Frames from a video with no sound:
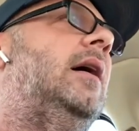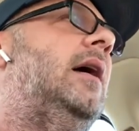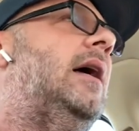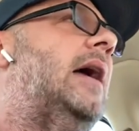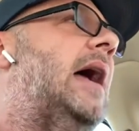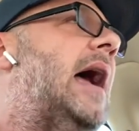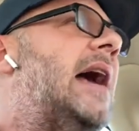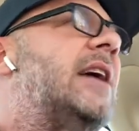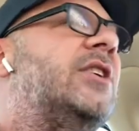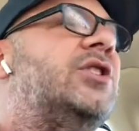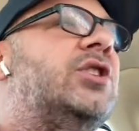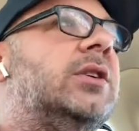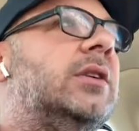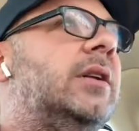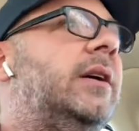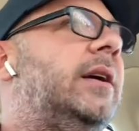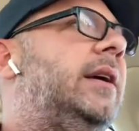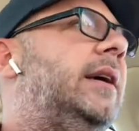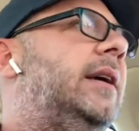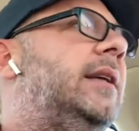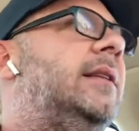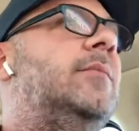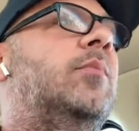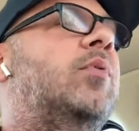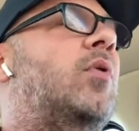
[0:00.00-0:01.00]

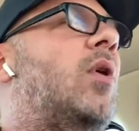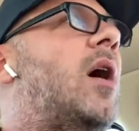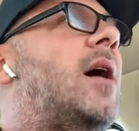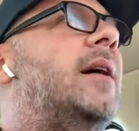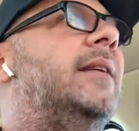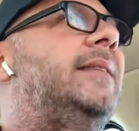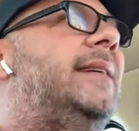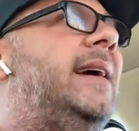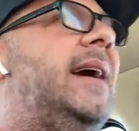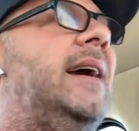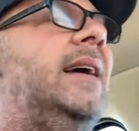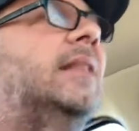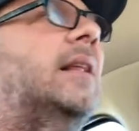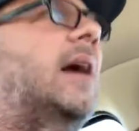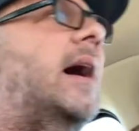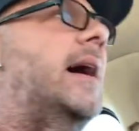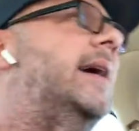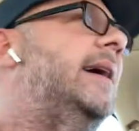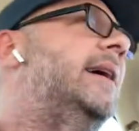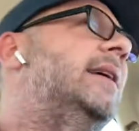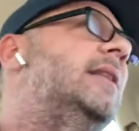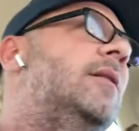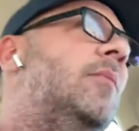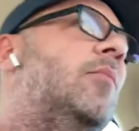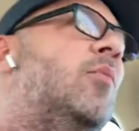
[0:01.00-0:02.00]
actually in broad
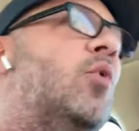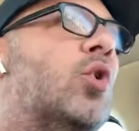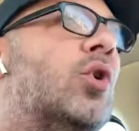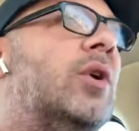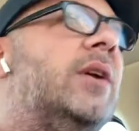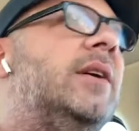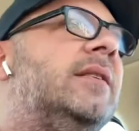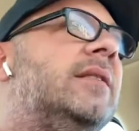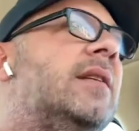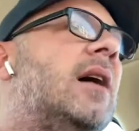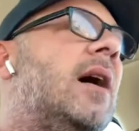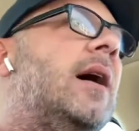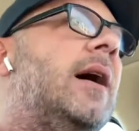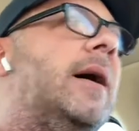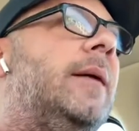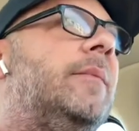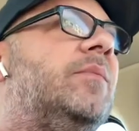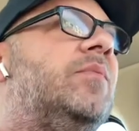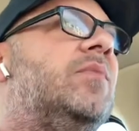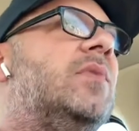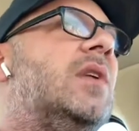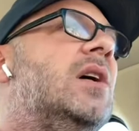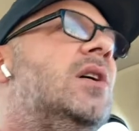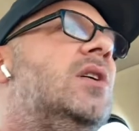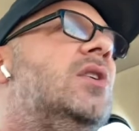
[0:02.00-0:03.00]
daylight in the morning
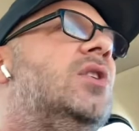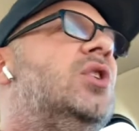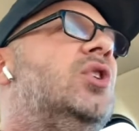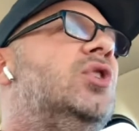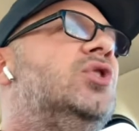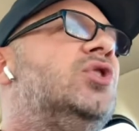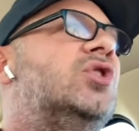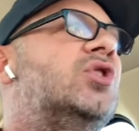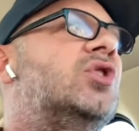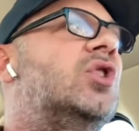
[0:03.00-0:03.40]
time.